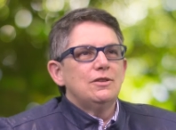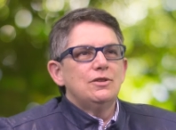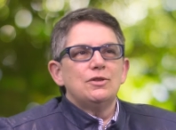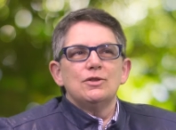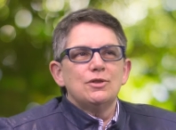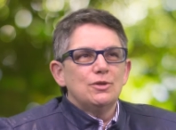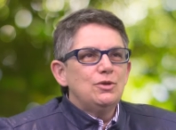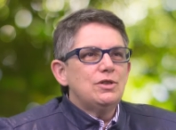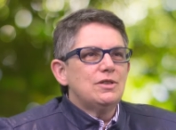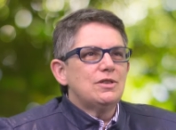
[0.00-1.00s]
that the
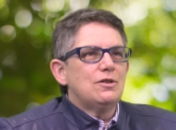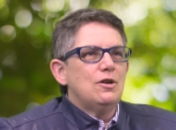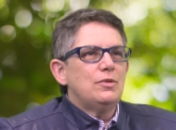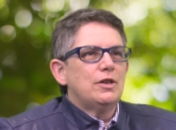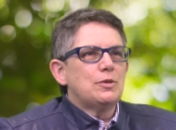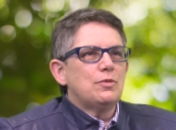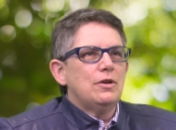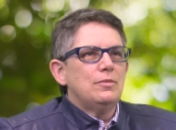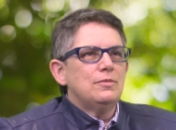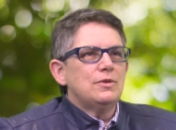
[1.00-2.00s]
solutions to complex
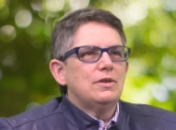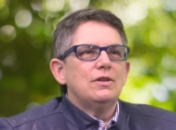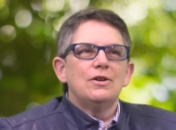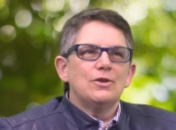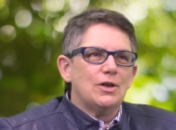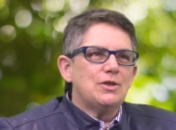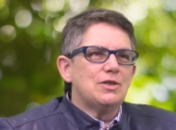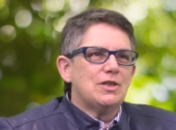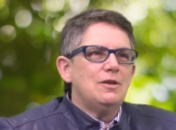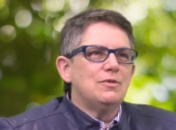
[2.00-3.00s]
problems are not the
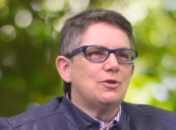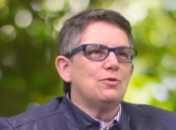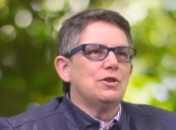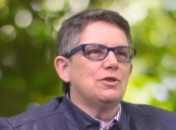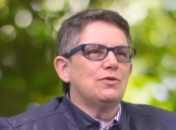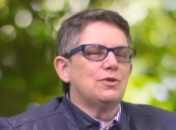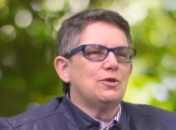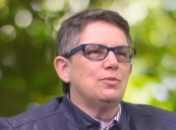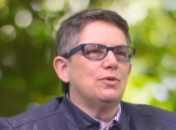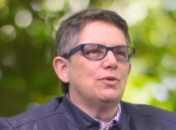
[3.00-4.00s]
same as the ones for
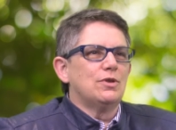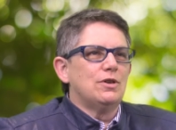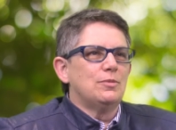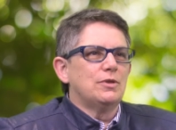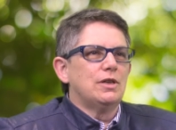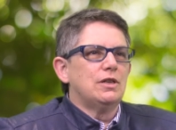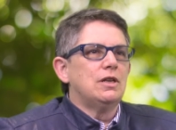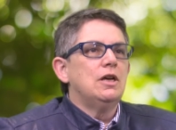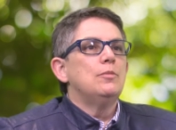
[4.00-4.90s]
simple or complicated,